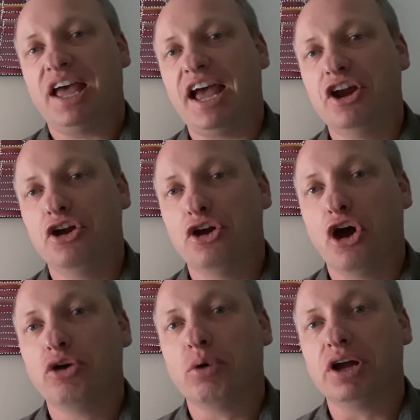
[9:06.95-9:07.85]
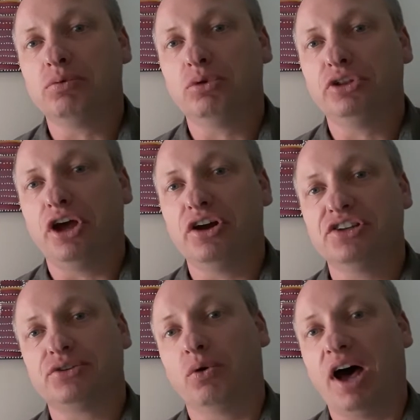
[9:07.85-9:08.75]
and no one will
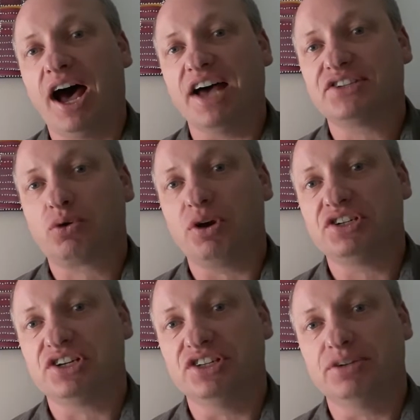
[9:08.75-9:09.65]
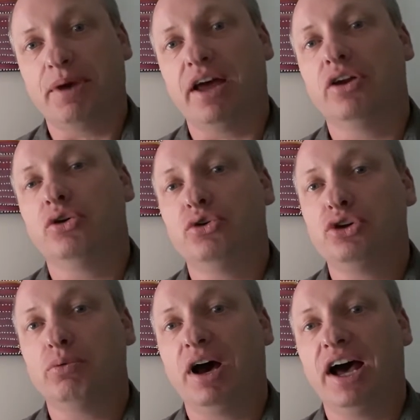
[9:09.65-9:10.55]
notice or ask questions about who
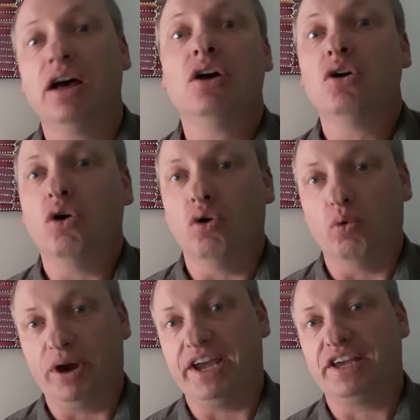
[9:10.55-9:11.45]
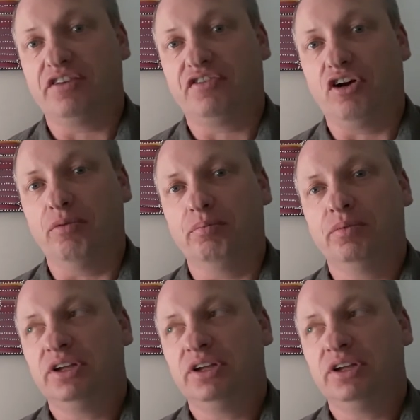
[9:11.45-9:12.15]
you are or where you're from.